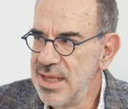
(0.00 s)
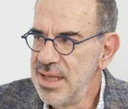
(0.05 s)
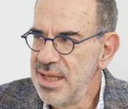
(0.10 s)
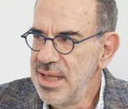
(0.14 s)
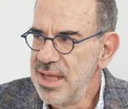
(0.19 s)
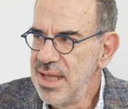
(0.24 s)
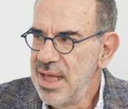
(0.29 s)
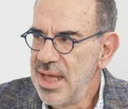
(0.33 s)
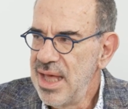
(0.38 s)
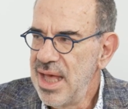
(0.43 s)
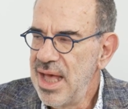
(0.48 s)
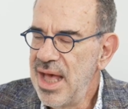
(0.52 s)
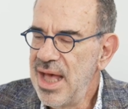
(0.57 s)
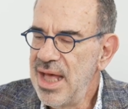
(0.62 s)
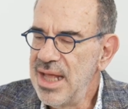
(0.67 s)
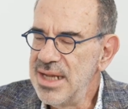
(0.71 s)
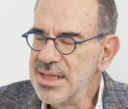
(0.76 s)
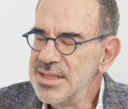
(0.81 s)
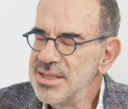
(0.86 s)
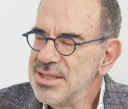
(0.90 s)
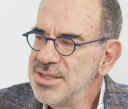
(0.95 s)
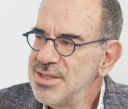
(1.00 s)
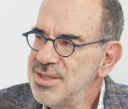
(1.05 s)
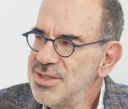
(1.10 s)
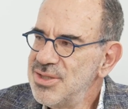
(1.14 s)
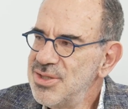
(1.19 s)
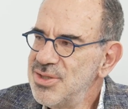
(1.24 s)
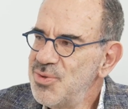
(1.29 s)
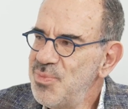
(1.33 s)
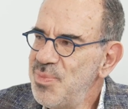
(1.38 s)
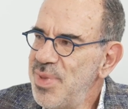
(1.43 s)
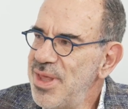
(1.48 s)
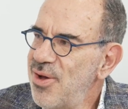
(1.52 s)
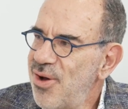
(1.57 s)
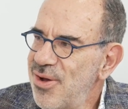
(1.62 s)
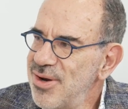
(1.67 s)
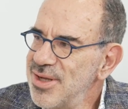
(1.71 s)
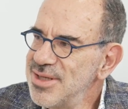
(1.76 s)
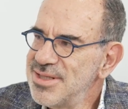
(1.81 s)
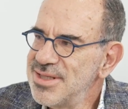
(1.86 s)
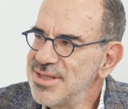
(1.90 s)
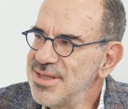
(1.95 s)
Mm -hmm. And to be
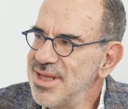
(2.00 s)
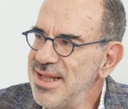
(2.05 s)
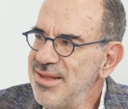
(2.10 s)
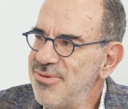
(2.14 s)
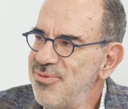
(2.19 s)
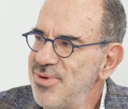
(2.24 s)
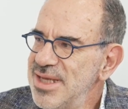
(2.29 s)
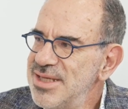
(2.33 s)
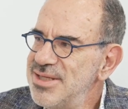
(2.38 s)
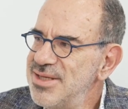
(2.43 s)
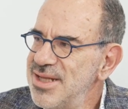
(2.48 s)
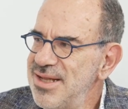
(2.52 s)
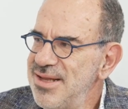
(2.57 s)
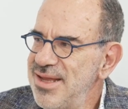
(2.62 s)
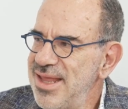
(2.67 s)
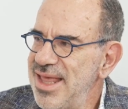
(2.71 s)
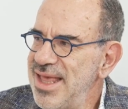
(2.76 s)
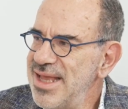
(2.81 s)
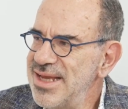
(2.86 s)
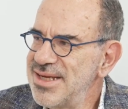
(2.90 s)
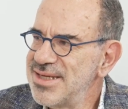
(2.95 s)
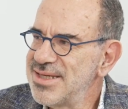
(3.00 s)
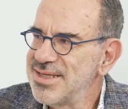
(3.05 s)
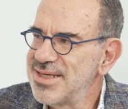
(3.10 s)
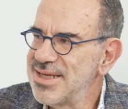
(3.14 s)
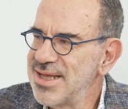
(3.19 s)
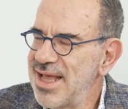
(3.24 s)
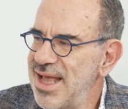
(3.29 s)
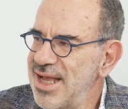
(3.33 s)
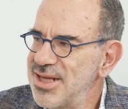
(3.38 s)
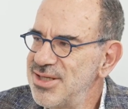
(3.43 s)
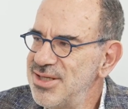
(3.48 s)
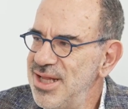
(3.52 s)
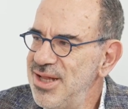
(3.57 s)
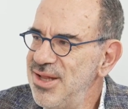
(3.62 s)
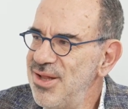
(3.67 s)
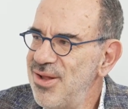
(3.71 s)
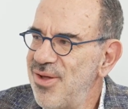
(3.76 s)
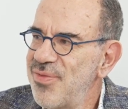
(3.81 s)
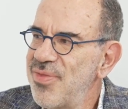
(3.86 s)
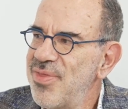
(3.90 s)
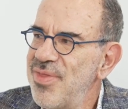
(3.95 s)
honest, in recent years, actually
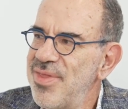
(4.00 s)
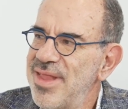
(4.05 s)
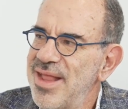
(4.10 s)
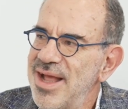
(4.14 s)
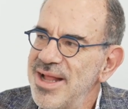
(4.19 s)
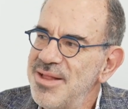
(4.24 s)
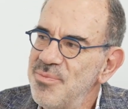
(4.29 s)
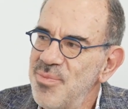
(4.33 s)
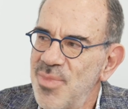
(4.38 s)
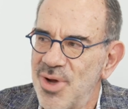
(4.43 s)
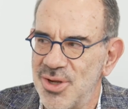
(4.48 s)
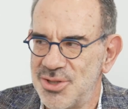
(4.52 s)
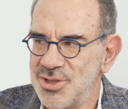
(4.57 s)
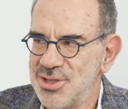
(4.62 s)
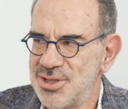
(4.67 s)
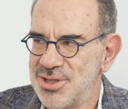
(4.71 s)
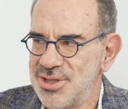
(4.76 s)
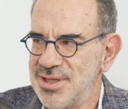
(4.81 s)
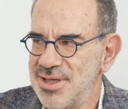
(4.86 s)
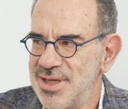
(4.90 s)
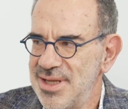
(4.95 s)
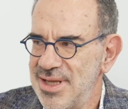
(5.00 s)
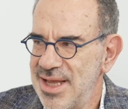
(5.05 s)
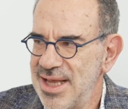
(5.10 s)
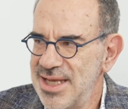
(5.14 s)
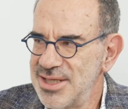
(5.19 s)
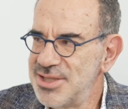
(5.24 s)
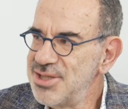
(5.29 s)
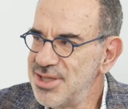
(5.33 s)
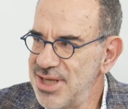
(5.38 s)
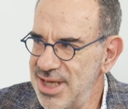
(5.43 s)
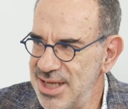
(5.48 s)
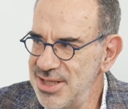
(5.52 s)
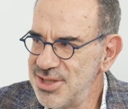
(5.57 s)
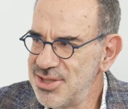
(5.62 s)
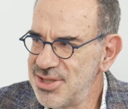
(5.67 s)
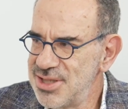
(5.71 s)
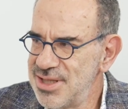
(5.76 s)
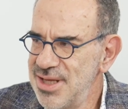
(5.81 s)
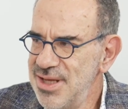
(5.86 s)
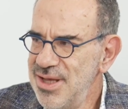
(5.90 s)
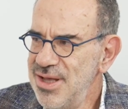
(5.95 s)
not that much has
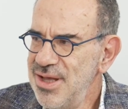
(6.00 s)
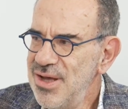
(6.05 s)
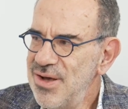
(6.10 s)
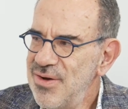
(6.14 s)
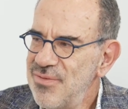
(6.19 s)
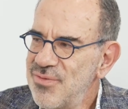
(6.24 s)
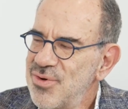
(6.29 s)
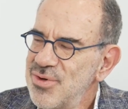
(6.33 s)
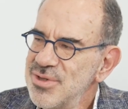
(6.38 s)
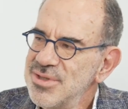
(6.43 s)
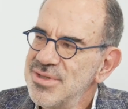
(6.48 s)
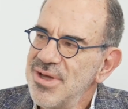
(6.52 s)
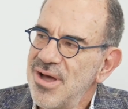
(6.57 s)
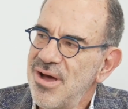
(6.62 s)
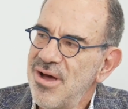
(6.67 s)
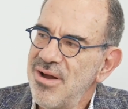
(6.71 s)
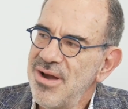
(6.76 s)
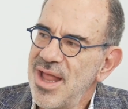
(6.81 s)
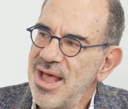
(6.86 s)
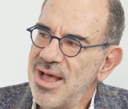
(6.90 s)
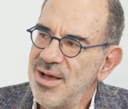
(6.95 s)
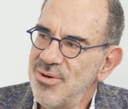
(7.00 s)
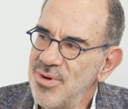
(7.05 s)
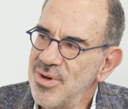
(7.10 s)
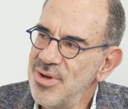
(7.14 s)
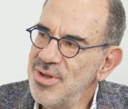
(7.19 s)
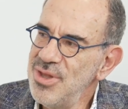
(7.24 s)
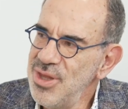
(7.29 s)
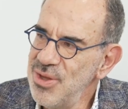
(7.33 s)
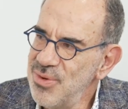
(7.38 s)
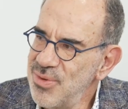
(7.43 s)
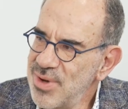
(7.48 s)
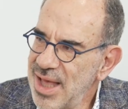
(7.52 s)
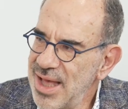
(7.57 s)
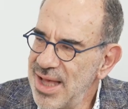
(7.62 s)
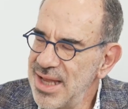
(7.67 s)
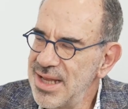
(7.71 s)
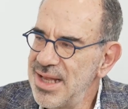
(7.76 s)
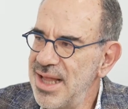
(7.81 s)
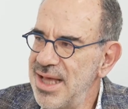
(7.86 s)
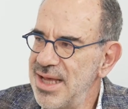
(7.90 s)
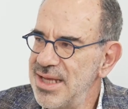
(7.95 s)
changed. Of course, there are now new
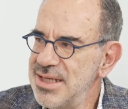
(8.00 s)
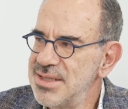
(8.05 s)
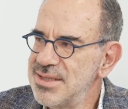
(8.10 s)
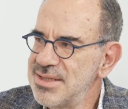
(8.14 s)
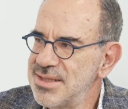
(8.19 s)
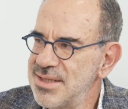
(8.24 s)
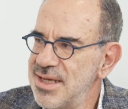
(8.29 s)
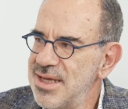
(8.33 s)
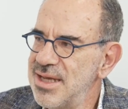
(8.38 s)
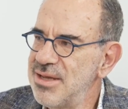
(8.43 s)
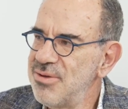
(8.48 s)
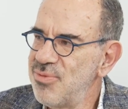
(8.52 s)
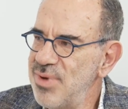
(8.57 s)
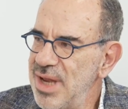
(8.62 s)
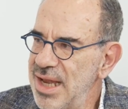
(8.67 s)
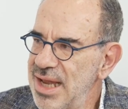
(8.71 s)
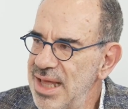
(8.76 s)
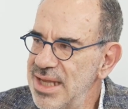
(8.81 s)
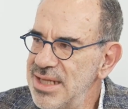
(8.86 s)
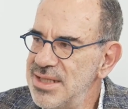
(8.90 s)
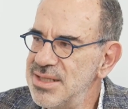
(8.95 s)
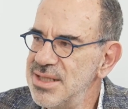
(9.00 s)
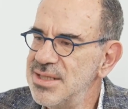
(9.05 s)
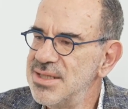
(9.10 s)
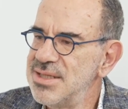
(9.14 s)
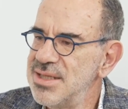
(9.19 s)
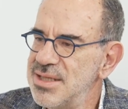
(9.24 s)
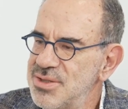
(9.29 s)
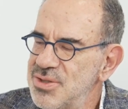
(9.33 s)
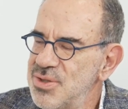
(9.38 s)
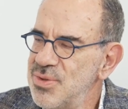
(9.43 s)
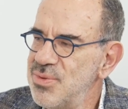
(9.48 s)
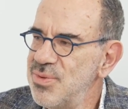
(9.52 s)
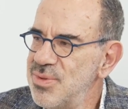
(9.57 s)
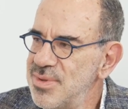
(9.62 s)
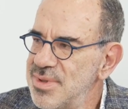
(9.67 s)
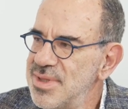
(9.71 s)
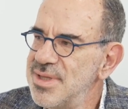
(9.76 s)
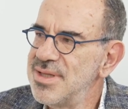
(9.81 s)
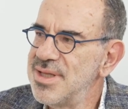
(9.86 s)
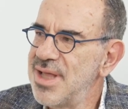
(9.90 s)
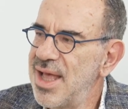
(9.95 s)
guidelines uh, related uh,
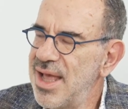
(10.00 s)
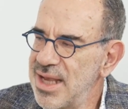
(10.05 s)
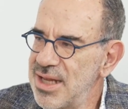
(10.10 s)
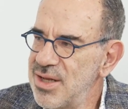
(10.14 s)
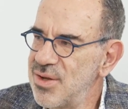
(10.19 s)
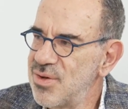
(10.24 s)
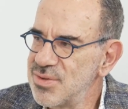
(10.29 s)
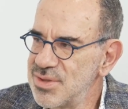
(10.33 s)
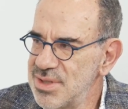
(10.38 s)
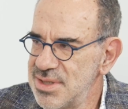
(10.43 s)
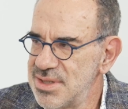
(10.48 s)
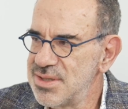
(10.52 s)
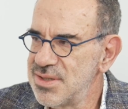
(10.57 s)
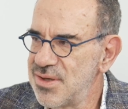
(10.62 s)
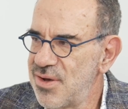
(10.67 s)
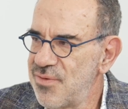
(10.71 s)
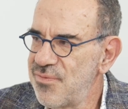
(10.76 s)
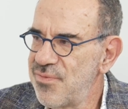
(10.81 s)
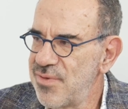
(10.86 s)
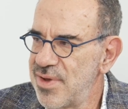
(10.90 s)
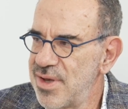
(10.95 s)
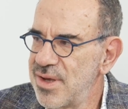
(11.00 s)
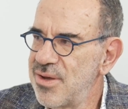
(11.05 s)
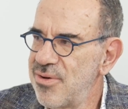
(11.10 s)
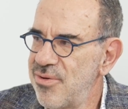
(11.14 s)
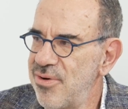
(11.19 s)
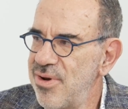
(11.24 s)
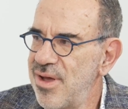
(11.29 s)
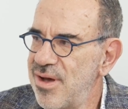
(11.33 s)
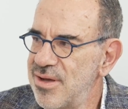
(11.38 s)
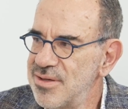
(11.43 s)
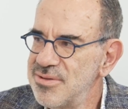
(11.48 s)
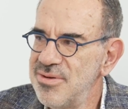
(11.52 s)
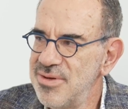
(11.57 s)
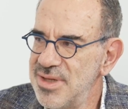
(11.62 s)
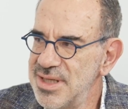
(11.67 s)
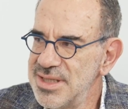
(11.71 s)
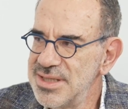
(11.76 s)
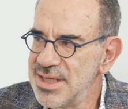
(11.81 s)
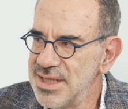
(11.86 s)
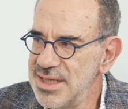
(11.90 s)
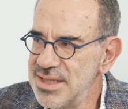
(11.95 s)
to the diagnosis of uh, coronary artery
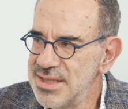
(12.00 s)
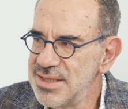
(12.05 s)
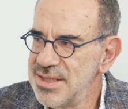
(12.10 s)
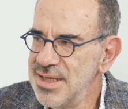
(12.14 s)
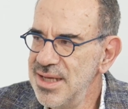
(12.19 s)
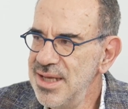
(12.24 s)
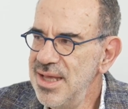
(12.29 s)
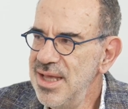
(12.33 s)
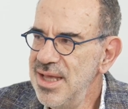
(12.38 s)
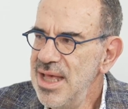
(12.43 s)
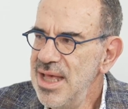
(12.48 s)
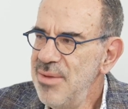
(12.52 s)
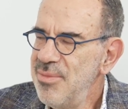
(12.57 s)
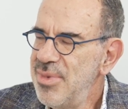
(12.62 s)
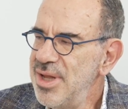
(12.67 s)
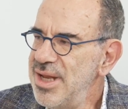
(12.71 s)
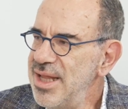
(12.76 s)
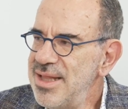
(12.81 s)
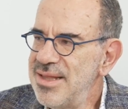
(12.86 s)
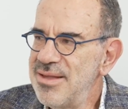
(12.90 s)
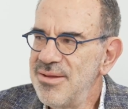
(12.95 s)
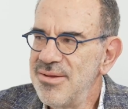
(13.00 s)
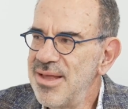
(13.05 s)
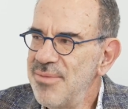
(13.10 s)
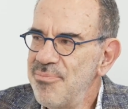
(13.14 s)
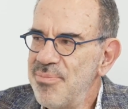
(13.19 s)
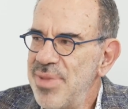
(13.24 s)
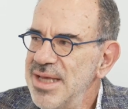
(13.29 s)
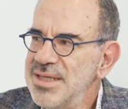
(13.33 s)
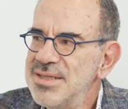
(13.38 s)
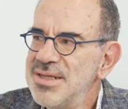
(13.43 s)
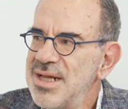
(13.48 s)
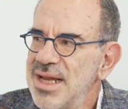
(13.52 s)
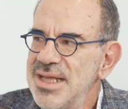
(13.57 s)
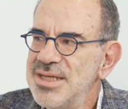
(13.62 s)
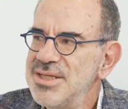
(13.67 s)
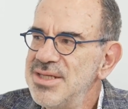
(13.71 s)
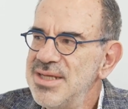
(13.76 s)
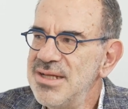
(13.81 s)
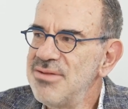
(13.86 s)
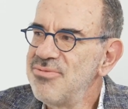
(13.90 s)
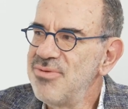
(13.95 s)
disease, but it basically
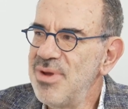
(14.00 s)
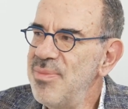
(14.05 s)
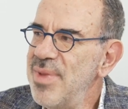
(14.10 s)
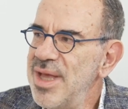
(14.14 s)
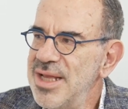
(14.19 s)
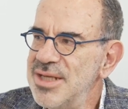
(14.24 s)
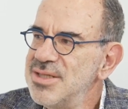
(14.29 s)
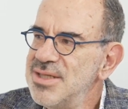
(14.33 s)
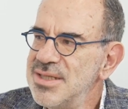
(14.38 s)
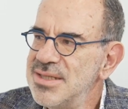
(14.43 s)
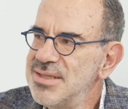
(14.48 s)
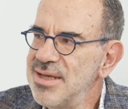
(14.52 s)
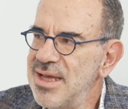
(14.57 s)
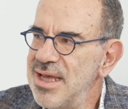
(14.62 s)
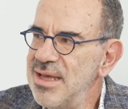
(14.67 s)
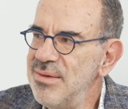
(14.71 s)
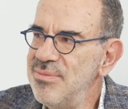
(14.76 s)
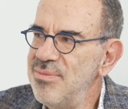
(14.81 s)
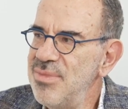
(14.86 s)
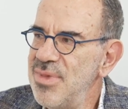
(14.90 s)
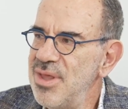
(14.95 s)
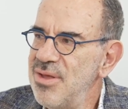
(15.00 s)
still remains the same.